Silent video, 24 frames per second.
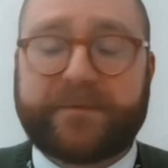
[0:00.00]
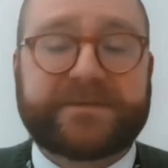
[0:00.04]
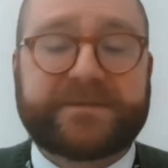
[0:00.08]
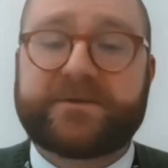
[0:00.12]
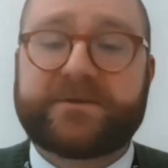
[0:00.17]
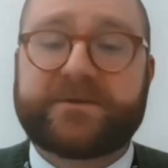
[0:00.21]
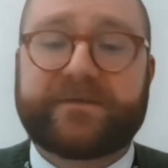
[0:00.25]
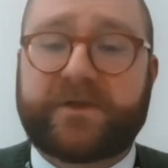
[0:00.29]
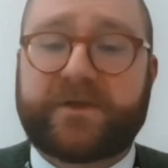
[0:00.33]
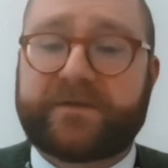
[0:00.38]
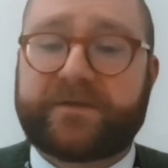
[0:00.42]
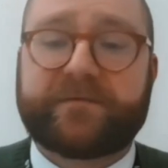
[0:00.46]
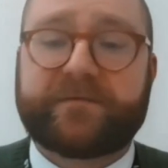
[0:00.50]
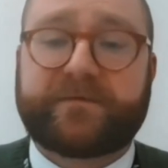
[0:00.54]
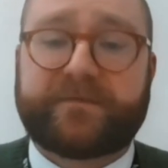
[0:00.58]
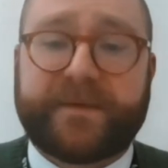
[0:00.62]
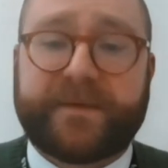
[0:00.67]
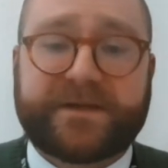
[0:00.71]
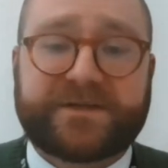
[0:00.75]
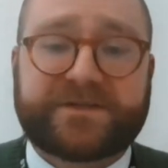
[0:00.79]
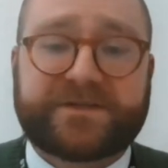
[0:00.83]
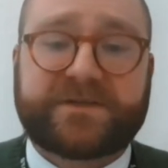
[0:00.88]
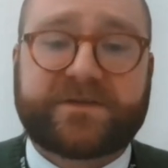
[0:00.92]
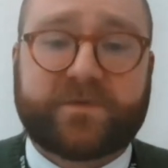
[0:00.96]
We do have a lot of
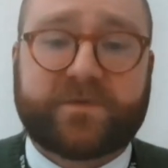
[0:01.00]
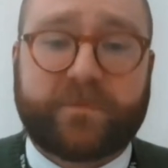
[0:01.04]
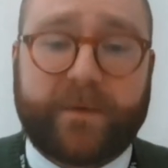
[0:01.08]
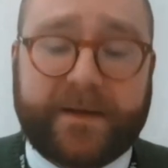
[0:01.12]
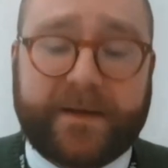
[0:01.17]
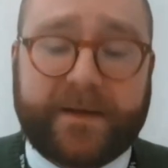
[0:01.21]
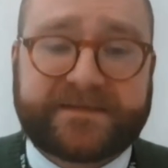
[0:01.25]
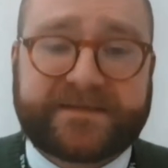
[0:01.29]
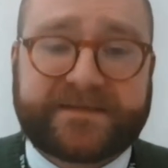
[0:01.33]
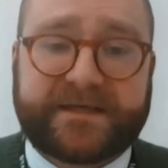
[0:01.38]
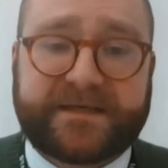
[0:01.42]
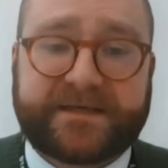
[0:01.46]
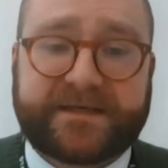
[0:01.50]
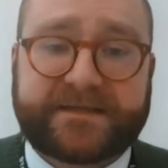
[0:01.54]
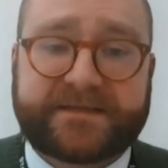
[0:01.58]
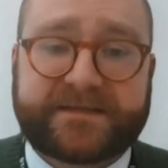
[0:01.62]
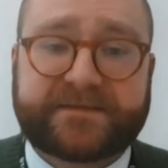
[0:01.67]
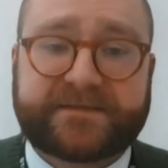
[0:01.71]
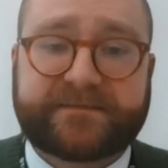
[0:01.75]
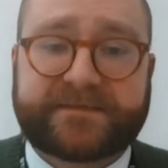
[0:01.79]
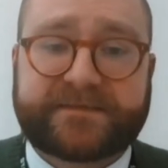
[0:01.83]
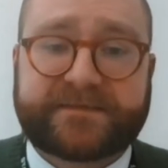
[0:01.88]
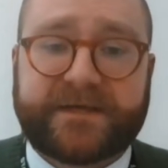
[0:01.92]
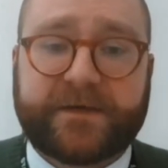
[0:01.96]
information on the
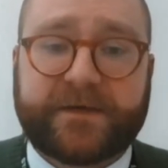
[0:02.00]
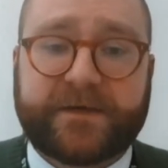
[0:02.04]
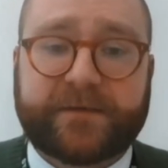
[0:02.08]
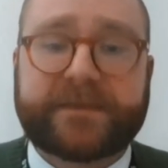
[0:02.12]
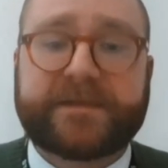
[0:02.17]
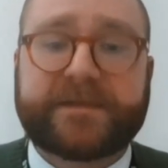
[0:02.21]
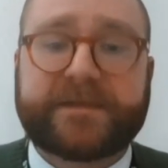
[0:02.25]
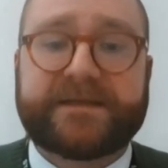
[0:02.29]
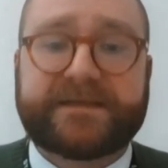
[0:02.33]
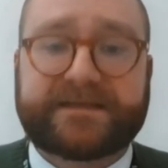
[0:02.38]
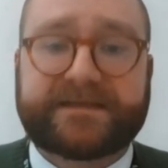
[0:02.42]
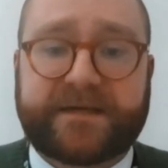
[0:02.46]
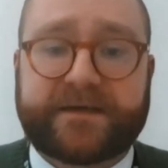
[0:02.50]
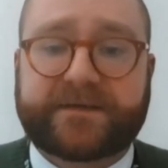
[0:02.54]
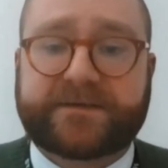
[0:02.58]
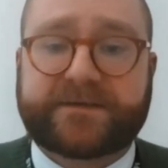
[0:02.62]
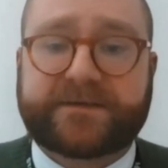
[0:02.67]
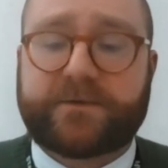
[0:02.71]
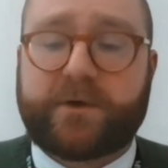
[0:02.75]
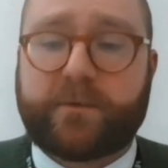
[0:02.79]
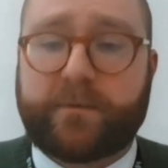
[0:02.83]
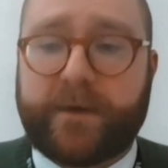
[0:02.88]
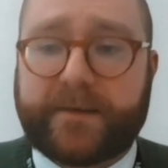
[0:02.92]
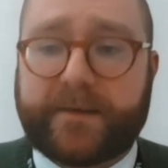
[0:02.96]
website, so please go
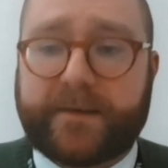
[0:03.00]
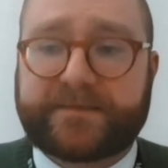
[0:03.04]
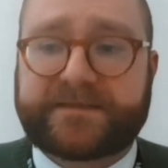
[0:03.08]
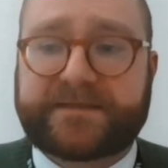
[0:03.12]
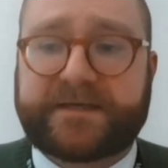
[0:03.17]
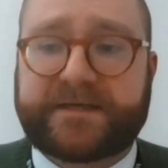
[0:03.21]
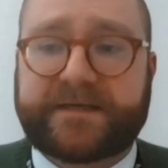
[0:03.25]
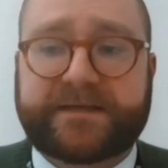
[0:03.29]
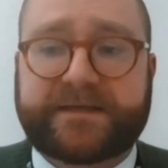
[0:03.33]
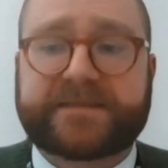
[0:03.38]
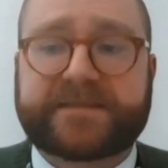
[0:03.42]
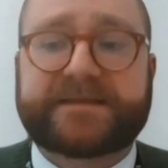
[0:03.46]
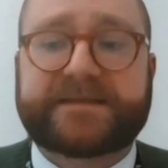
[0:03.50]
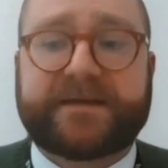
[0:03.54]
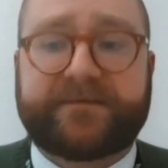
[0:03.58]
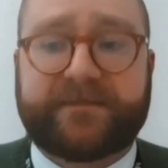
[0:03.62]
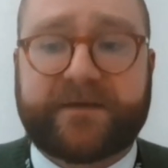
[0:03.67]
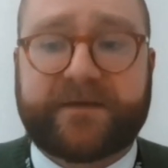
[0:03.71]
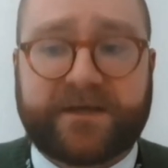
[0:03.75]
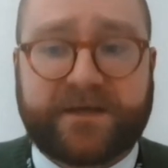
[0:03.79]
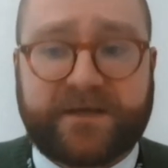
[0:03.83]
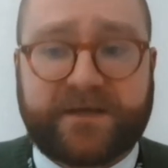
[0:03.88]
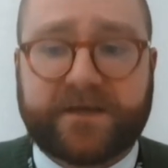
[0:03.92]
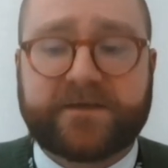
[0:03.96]
to our website. There's
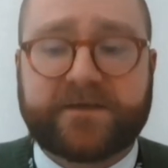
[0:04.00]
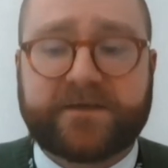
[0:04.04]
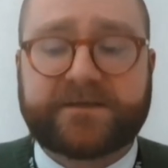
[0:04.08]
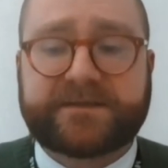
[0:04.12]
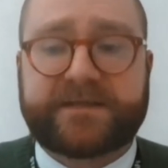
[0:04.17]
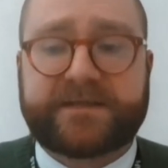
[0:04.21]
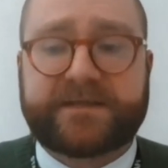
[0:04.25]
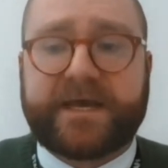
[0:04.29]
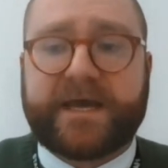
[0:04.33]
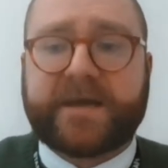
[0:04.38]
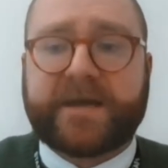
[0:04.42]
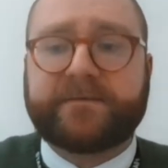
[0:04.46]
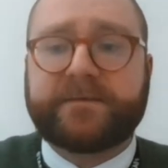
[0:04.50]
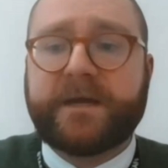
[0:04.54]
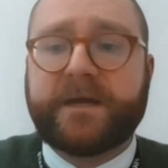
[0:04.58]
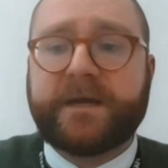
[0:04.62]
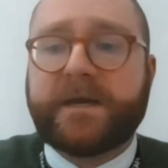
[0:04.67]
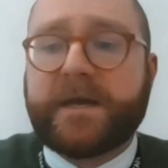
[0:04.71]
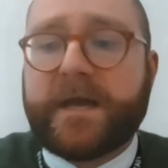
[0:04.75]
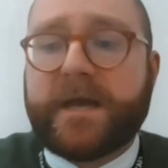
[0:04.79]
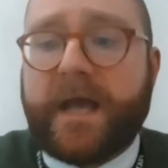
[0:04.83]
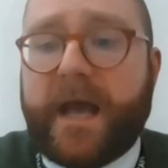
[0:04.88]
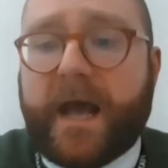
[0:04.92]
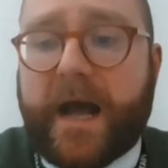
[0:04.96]
FAQs there,
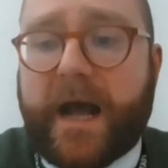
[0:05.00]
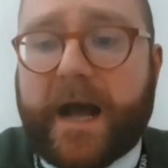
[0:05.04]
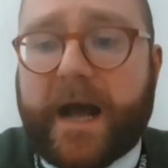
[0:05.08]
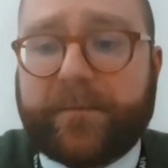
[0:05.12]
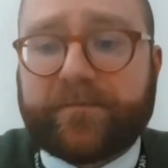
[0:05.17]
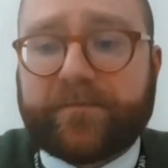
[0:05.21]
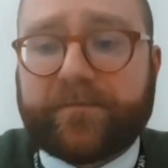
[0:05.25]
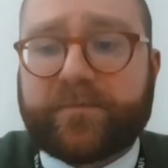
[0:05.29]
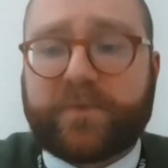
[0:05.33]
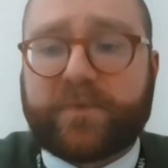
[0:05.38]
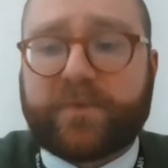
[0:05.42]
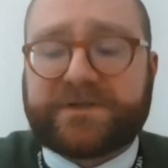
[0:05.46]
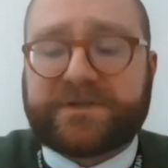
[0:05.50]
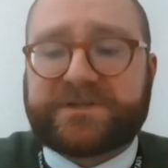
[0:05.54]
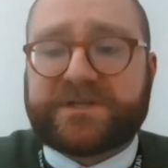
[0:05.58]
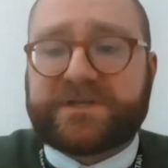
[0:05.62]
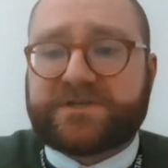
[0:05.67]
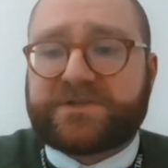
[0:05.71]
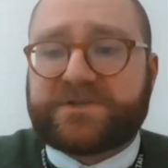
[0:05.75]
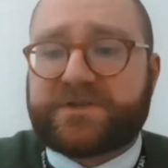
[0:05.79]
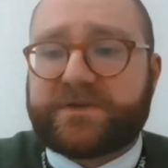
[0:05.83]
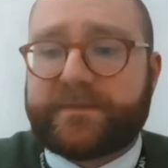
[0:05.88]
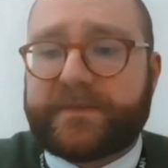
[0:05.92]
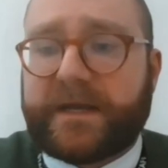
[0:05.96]

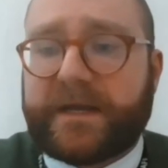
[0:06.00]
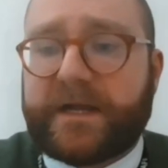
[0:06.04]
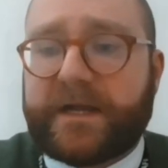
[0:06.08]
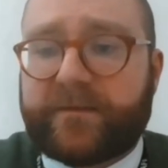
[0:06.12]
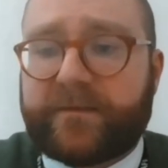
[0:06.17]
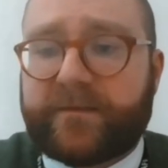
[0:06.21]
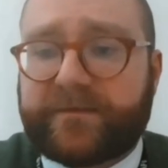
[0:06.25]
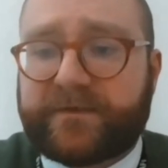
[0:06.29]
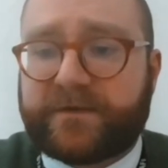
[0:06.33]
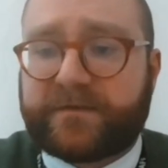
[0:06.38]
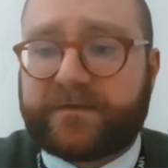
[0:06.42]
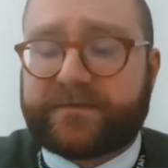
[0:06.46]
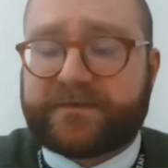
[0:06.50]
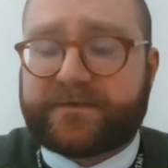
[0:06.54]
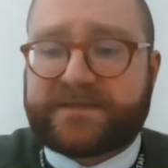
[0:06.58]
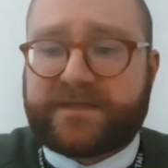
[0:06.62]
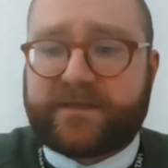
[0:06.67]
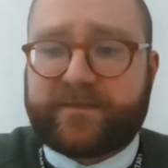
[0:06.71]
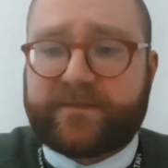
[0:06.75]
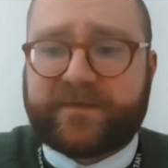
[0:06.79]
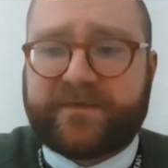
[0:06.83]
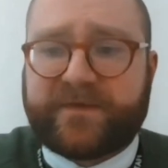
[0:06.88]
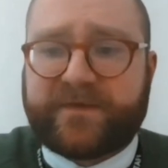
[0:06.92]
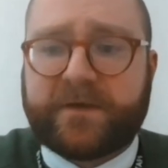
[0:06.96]
which should be helpful for
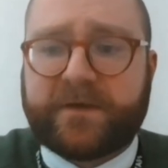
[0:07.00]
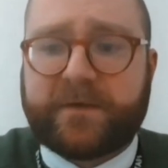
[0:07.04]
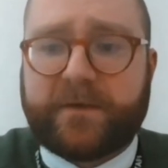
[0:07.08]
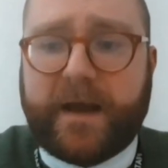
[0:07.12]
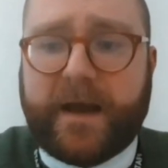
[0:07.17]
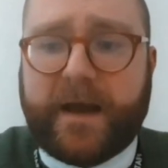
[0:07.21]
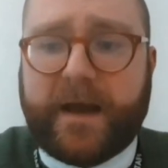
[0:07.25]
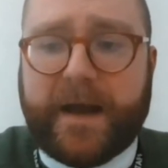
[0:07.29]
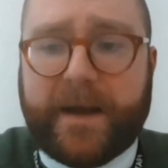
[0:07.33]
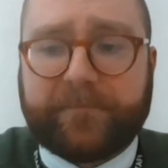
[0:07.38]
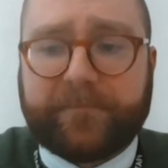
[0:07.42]
some of you.